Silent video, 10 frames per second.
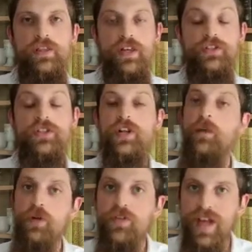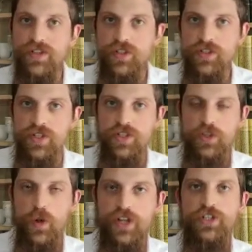There's a number of answers to this
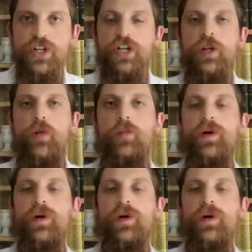question,